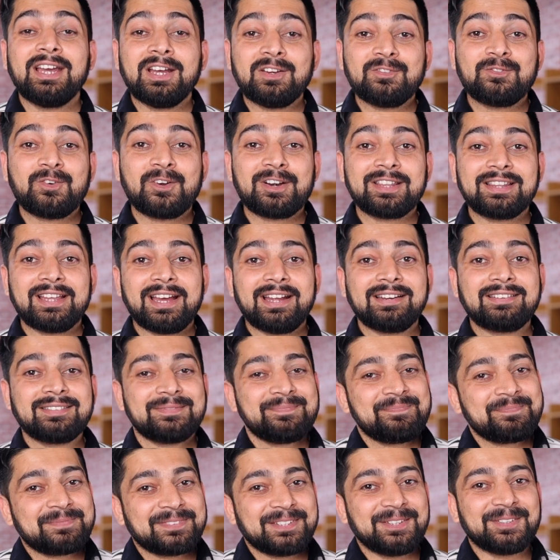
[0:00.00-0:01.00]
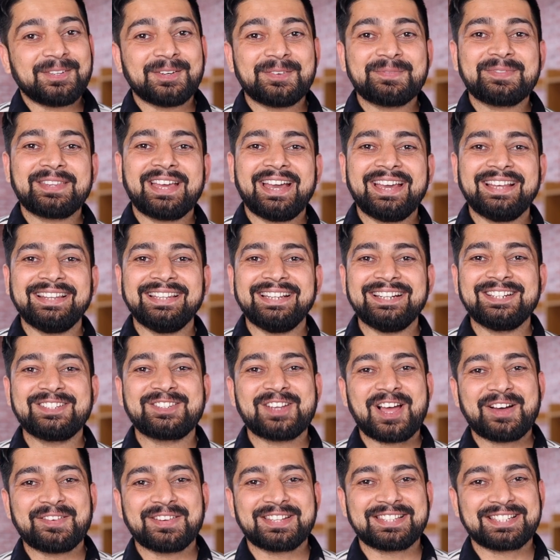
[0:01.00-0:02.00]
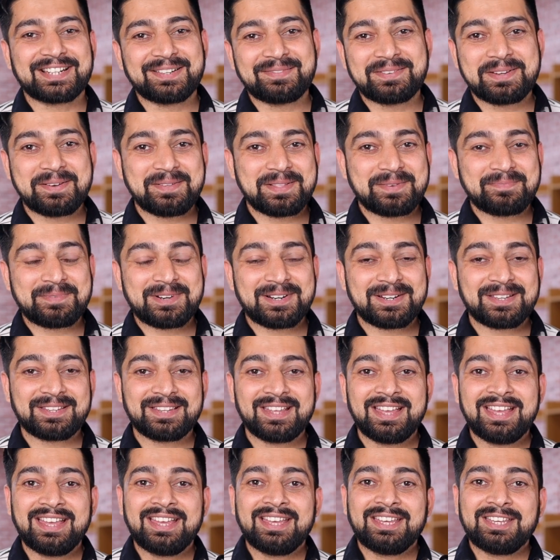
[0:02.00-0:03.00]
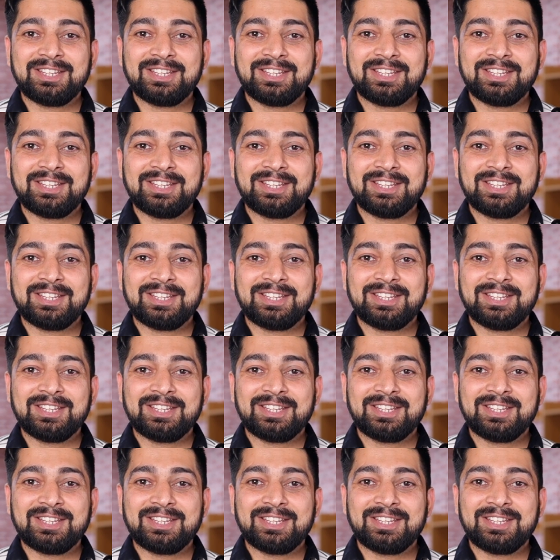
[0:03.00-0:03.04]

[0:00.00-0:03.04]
And for that, you know, I need JavaScript developers.